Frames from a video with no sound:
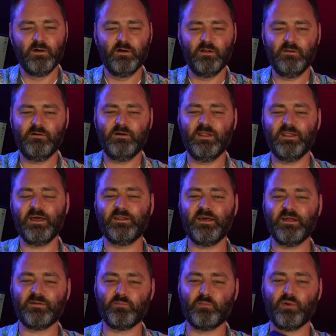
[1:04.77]
look at that.
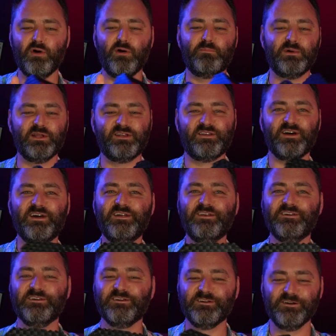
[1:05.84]
That's proper tiny.